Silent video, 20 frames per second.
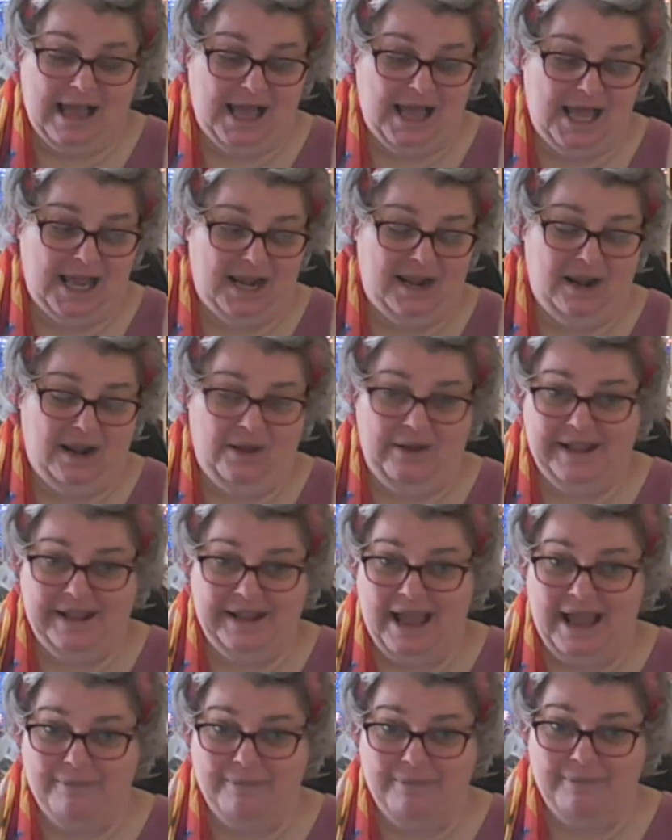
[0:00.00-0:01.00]
lined
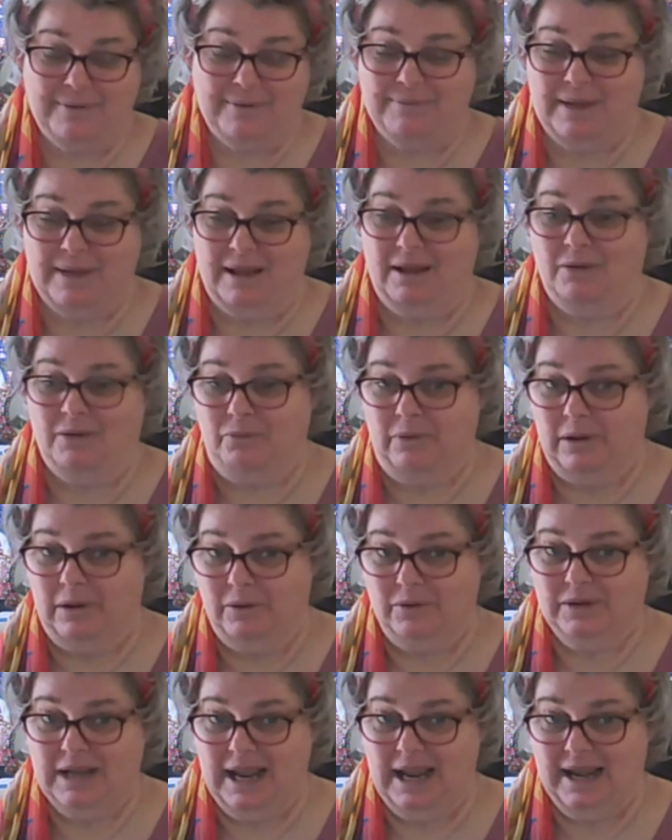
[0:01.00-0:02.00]
up, but I will
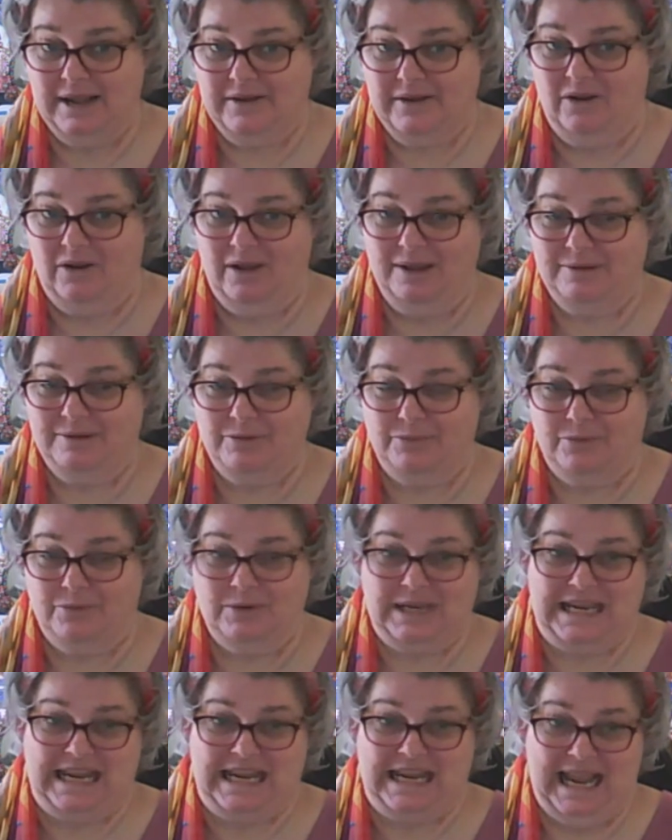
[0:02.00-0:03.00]
take time towards
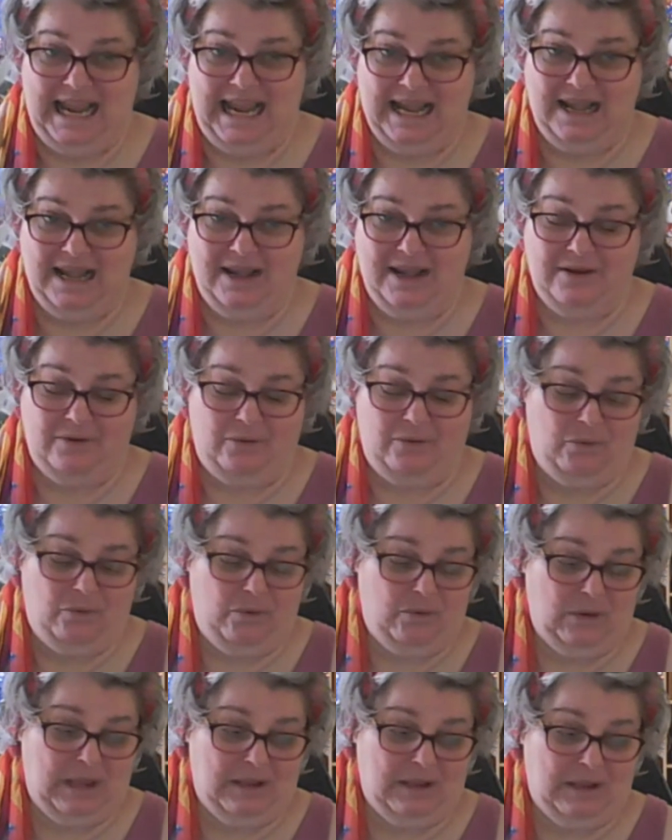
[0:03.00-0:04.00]
the end or
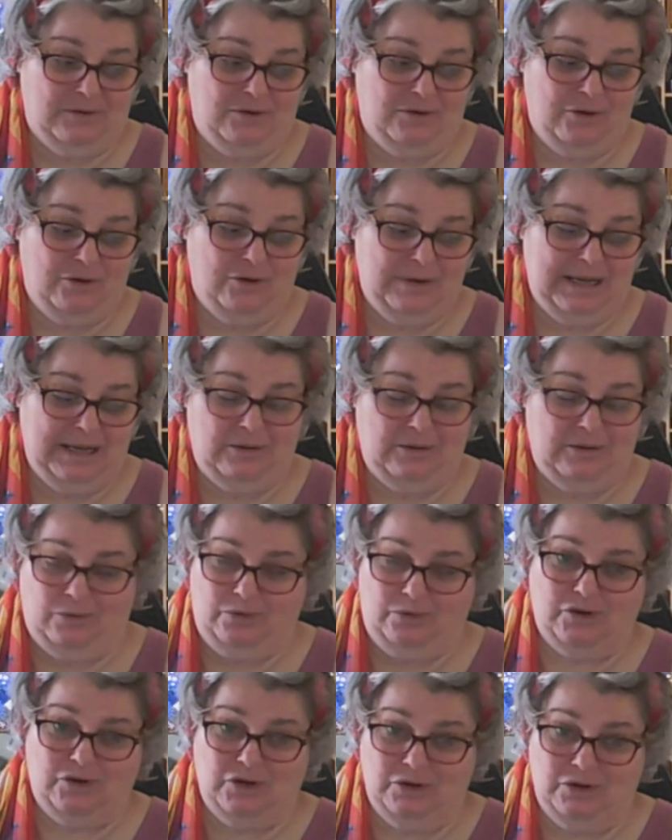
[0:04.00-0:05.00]
during
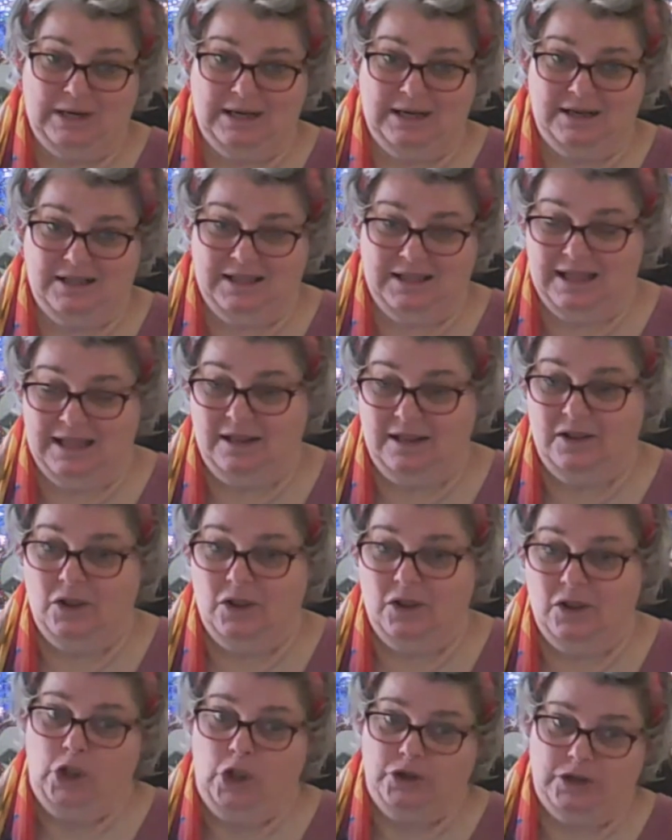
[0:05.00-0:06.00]
the thing
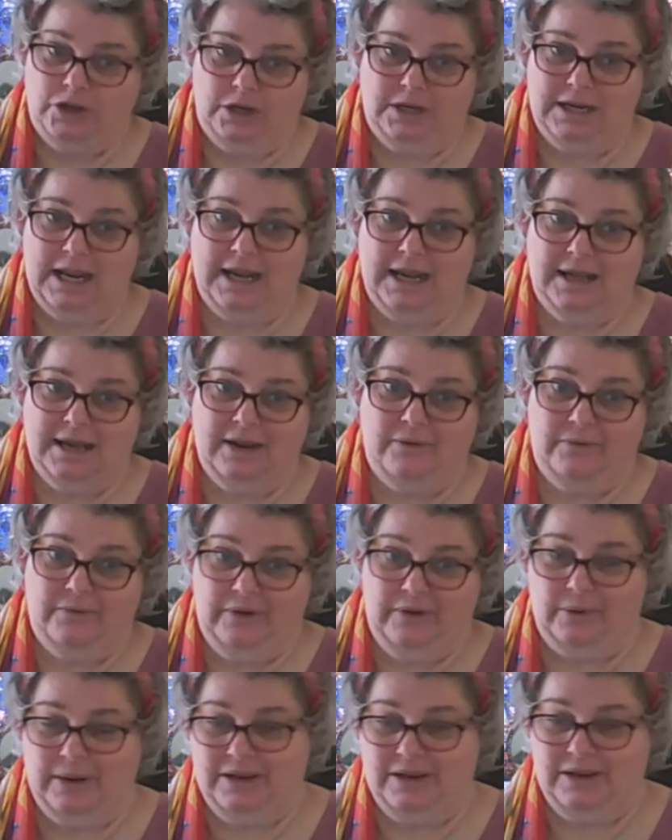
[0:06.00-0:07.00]
to take down
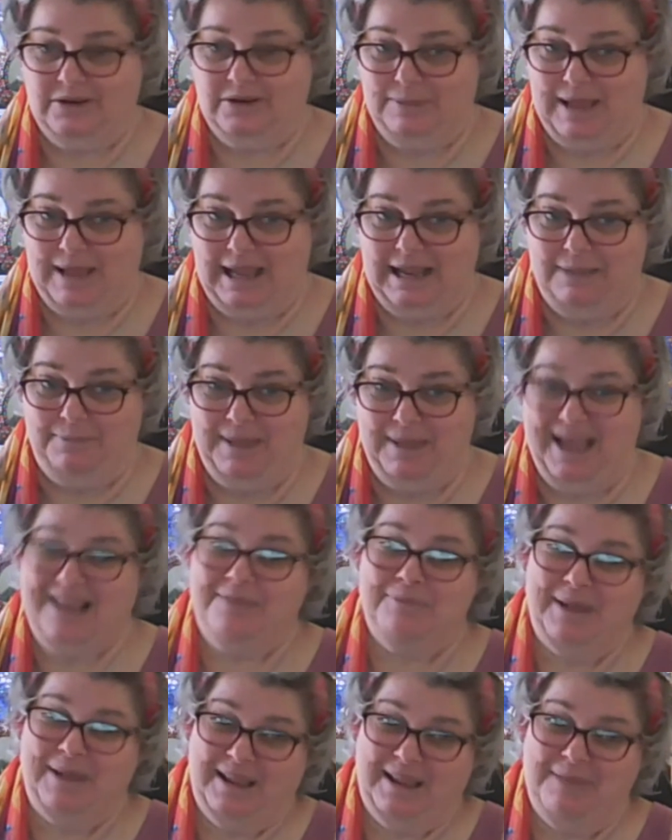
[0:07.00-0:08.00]
requests about your pets,
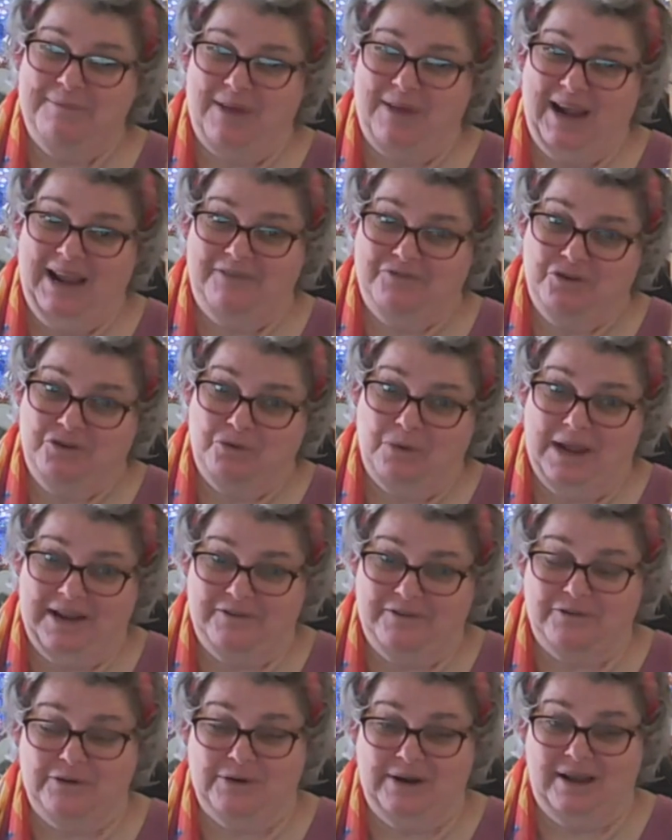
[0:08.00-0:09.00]
but they might have to wait
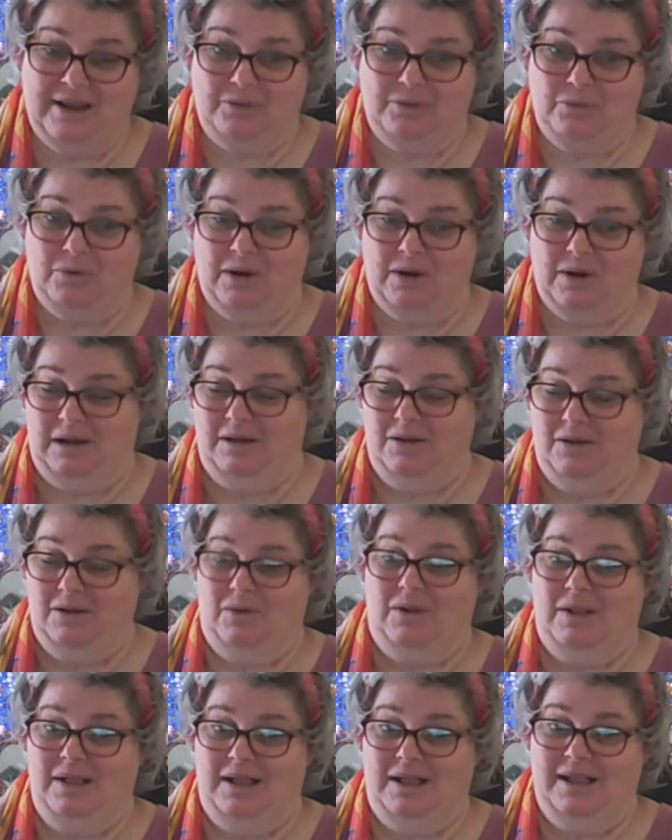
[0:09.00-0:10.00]
for another while.
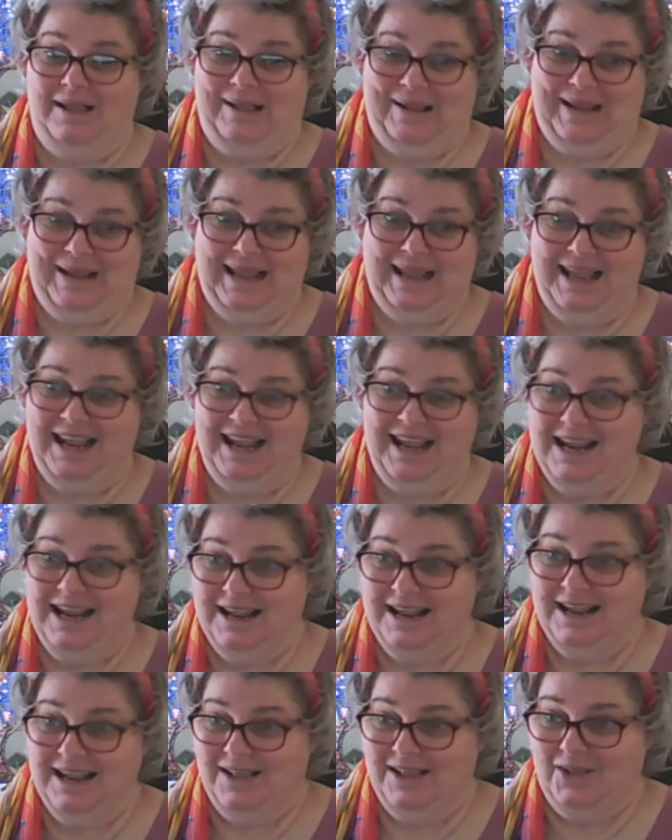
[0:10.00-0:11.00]
Okay?
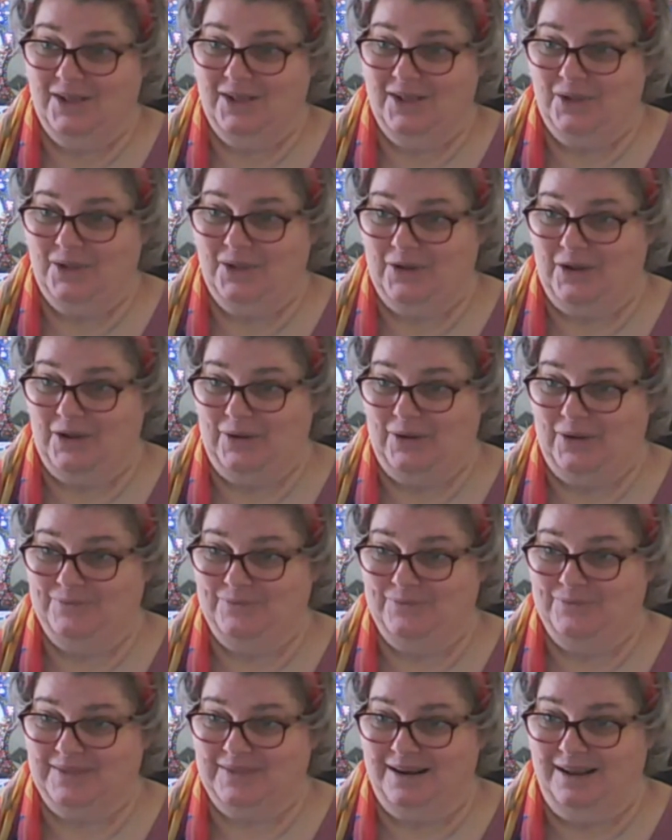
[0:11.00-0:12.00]
So
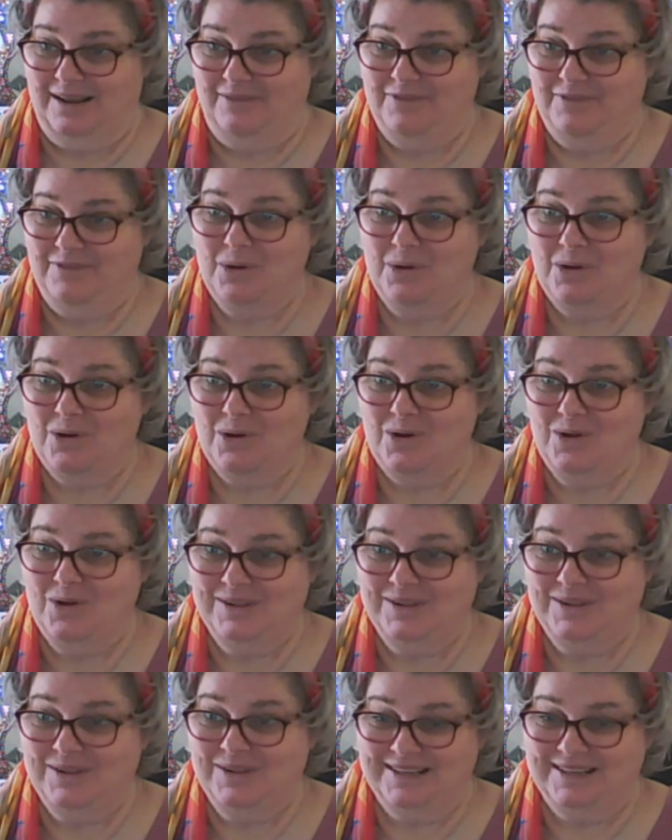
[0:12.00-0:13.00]
love you all.
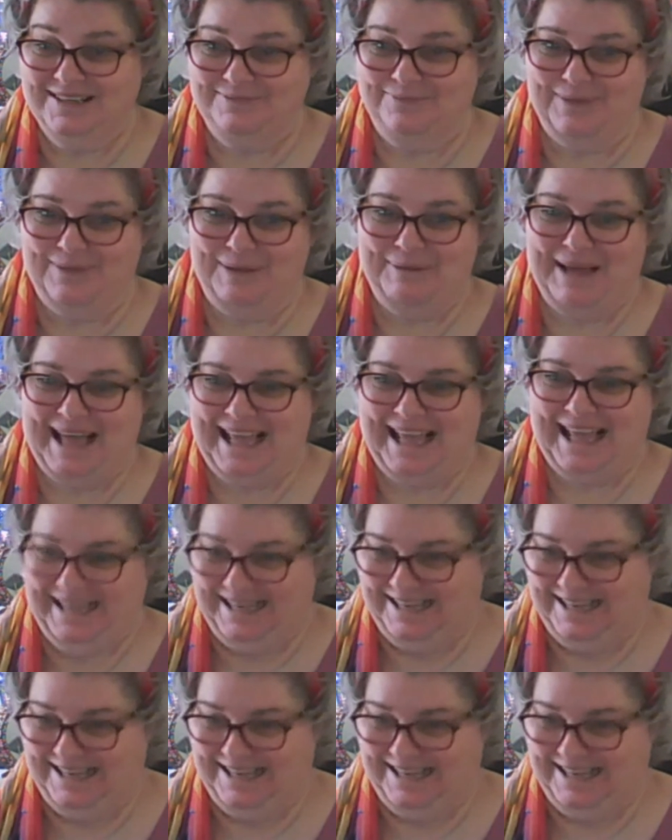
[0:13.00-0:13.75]
Bye-bye.